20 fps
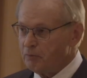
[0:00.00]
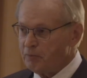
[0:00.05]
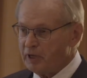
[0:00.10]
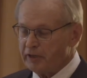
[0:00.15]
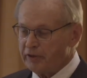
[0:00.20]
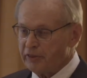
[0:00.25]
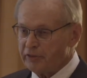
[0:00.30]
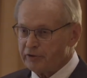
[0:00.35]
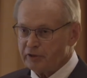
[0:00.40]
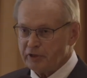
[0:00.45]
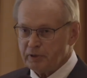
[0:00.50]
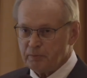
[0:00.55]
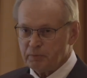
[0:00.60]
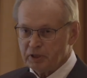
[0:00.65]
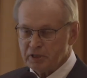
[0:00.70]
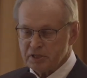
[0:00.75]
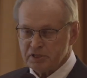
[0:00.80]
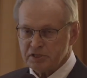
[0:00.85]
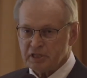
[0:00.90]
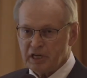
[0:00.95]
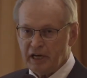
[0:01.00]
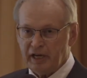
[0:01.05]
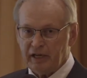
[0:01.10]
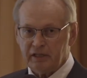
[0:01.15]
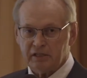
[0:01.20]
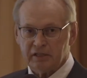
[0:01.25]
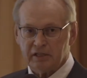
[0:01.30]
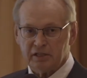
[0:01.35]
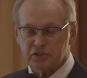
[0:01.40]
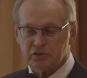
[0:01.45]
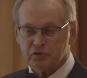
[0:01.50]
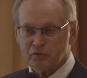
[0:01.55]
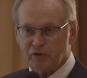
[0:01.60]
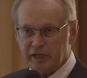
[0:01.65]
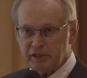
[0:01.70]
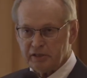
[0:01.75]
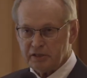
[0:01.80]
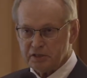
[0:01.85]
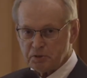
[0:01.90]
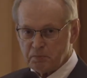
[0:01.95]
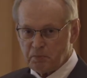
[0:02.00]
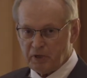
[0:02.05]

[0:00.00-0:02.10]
about 30+ scientists write this